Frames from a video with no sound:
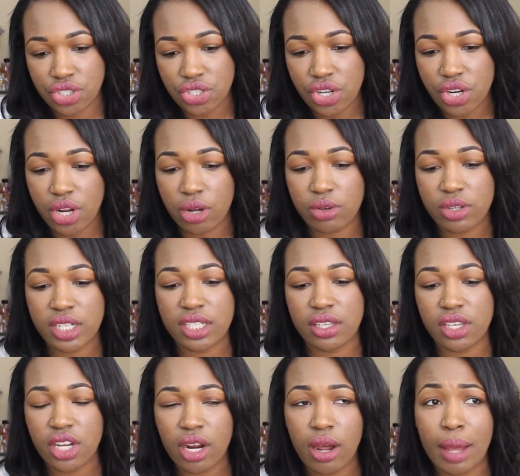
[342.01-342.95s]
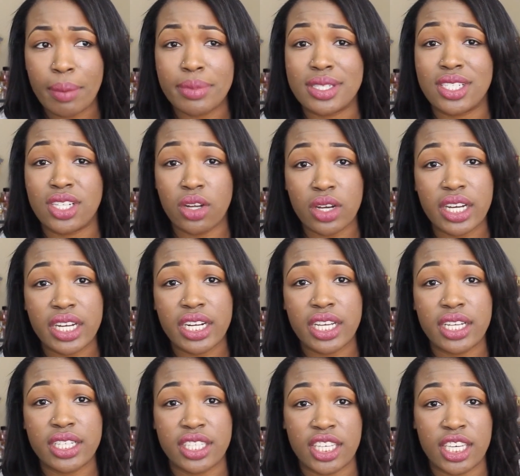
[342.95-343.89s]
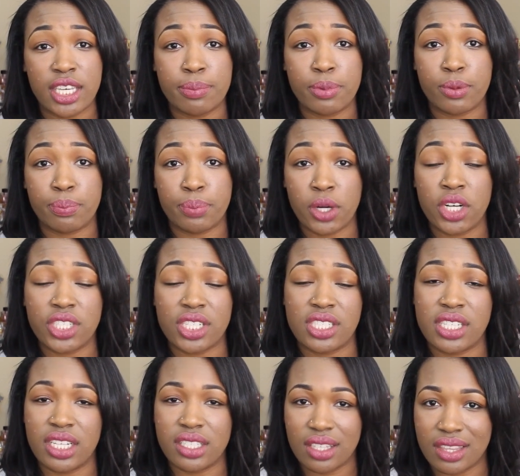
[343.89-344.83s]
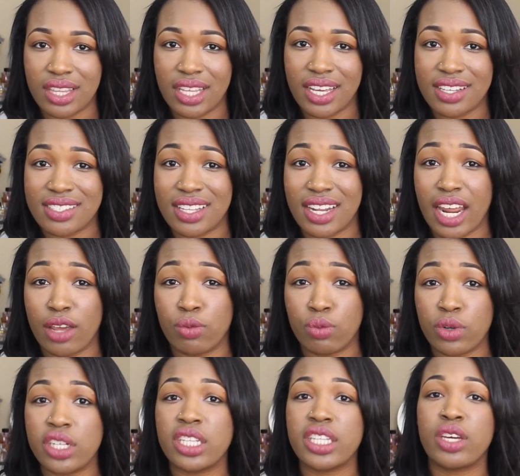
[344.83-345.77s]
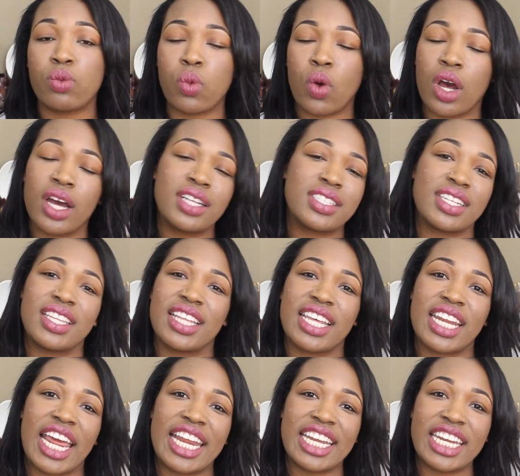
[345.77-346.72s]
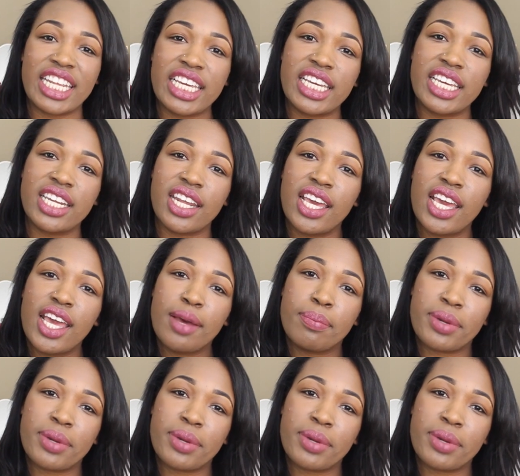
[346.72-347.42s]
you know, you know, I'm still going to keep purchasing the things that I really want and that I need,